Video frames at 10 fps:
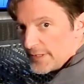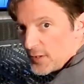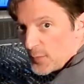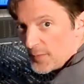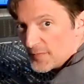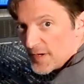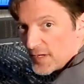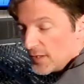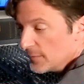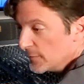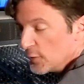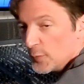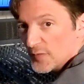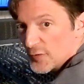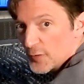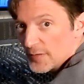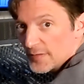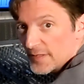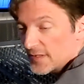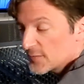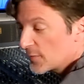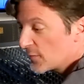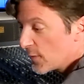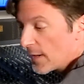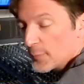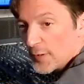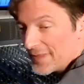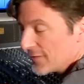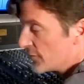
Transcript: help if I unmute certain things before I play the